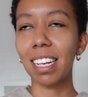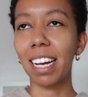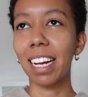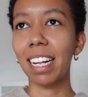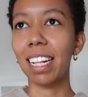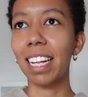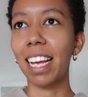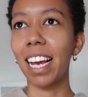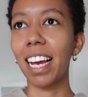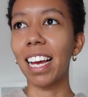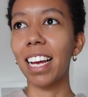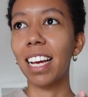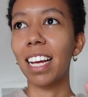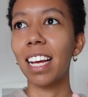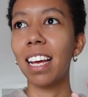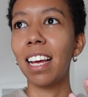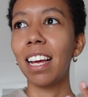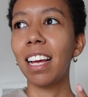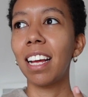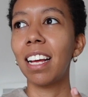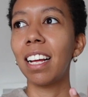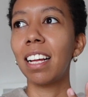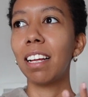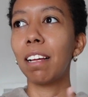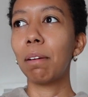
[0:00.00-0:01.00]
I like
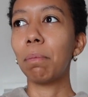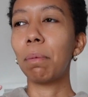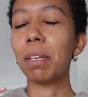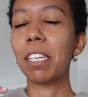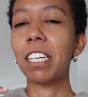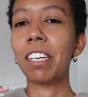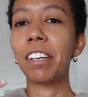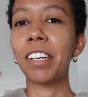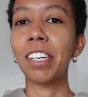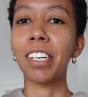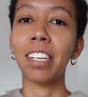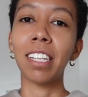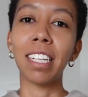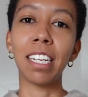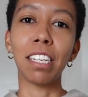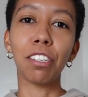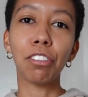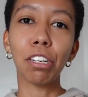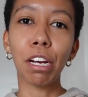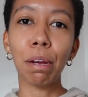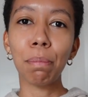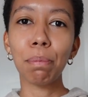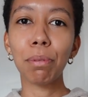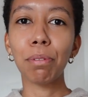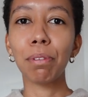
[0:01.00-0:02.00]
material that
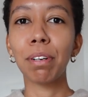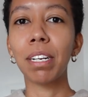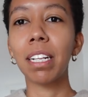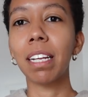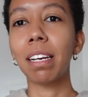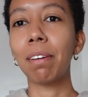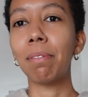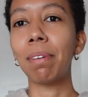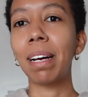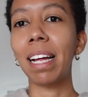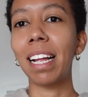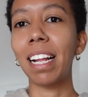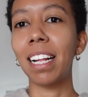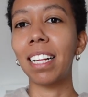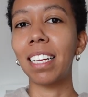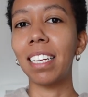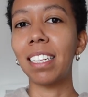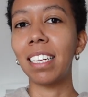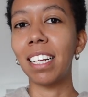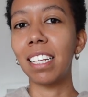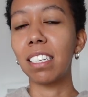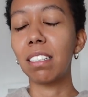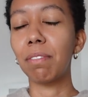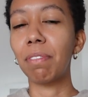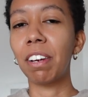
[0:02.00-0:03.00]
drapes really well and
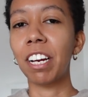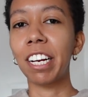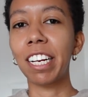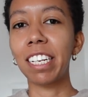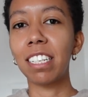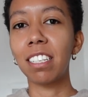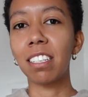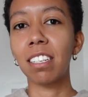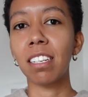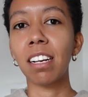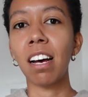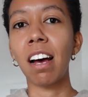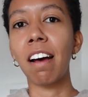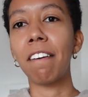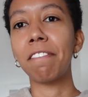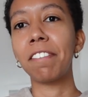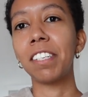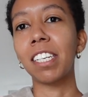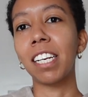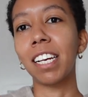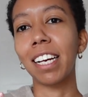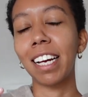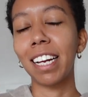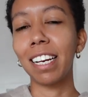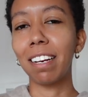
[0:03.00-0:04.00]
that's very soft
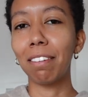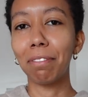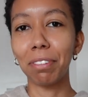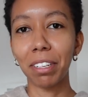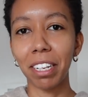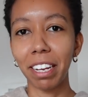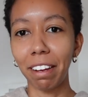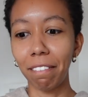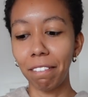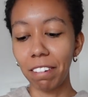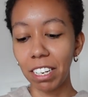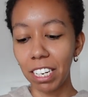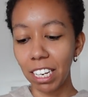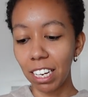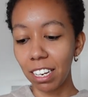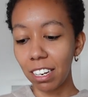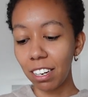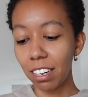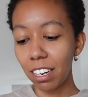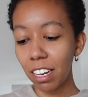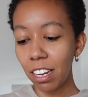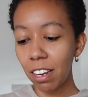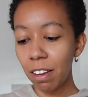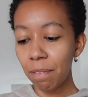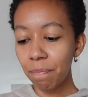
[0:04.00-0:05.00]
and kind of lived in